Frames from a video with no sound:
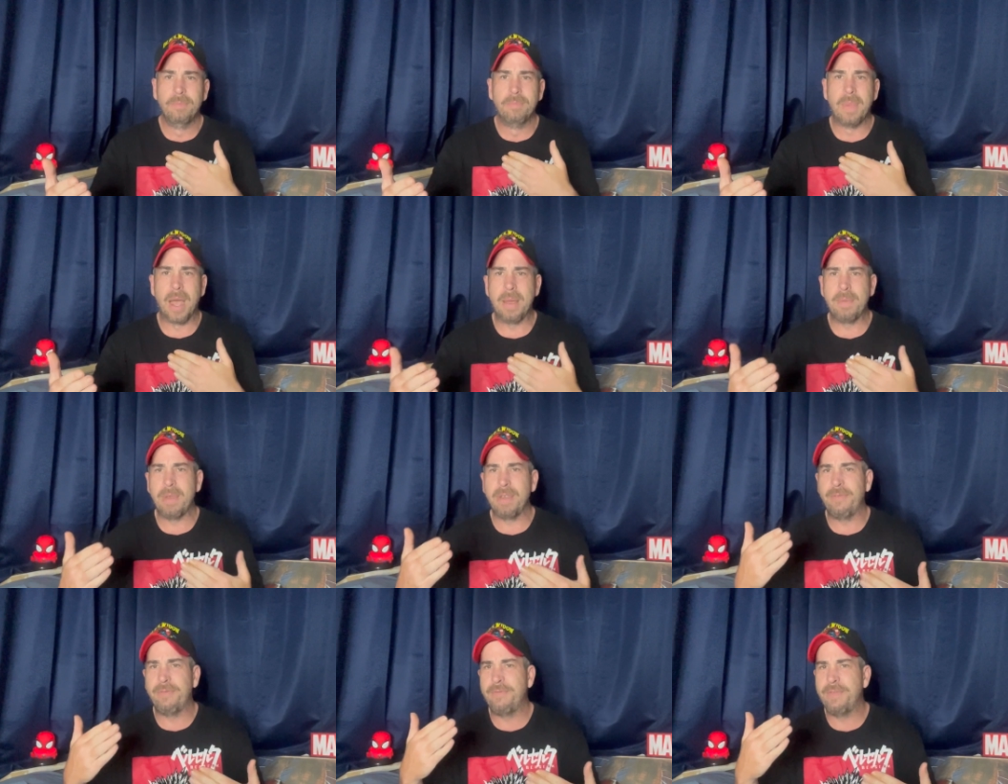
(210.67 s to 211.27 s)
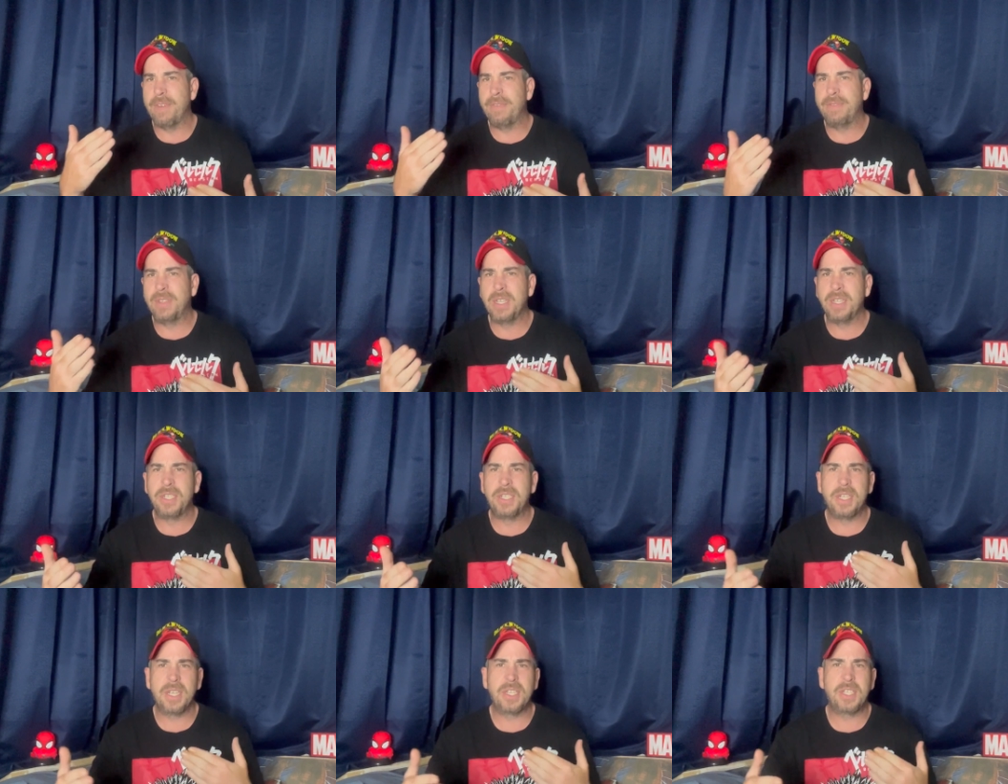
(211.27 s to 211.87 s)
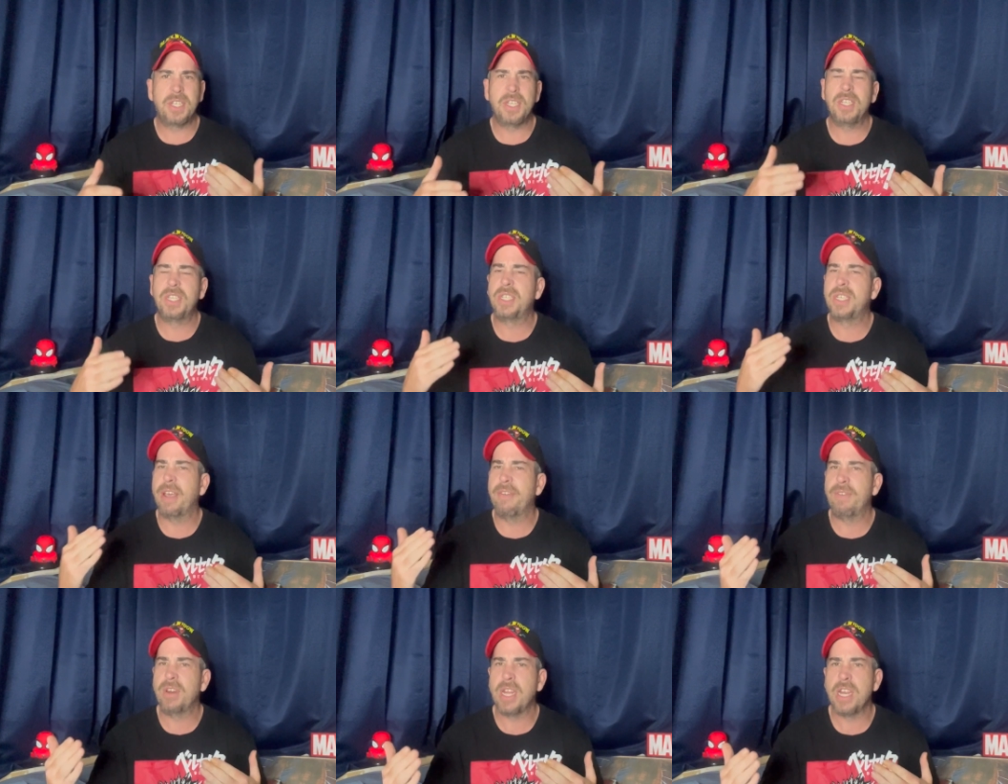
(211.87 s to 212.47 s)
maybe $50,
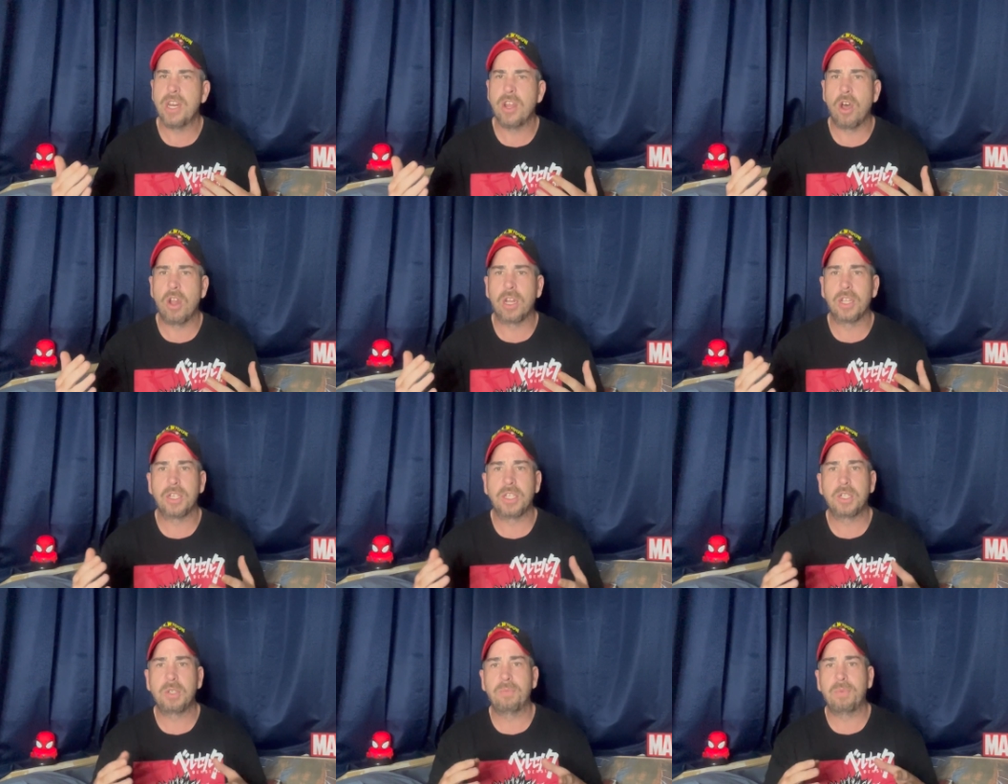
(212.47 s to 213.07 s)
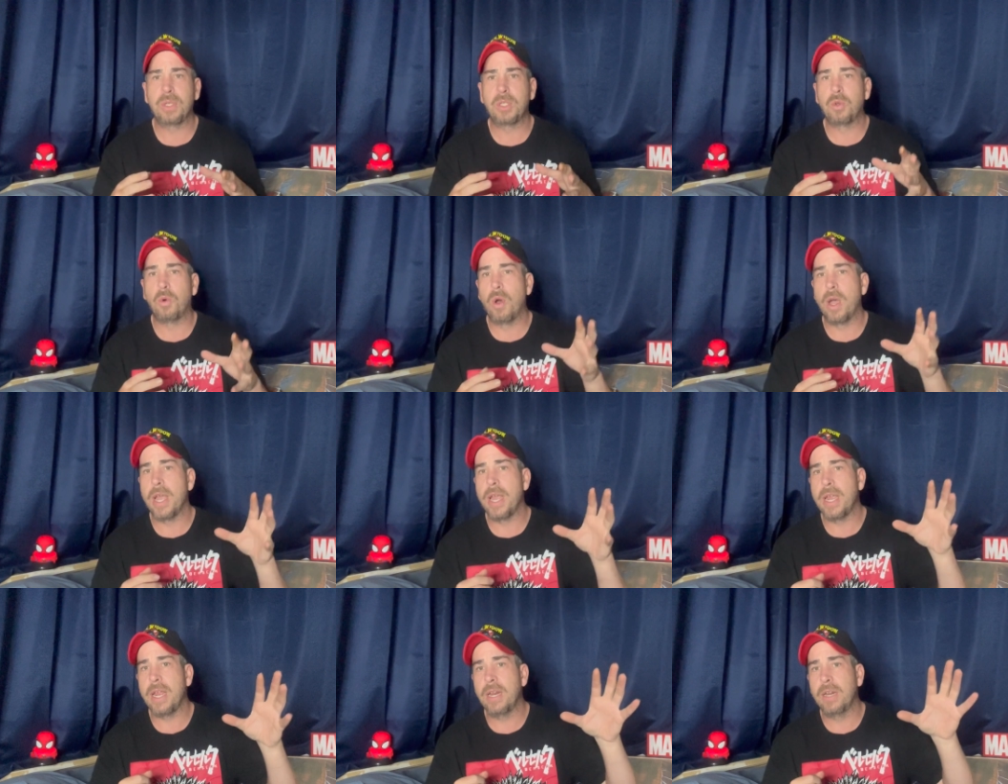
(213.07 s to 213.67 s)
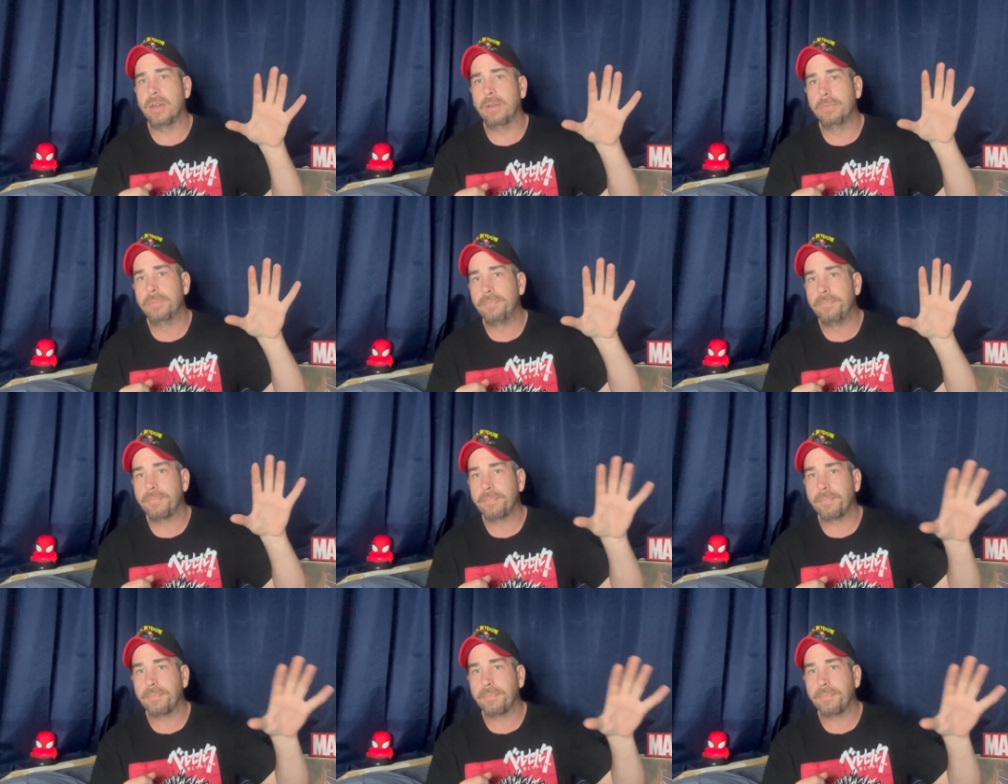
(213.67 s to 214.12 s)
$60, $70 between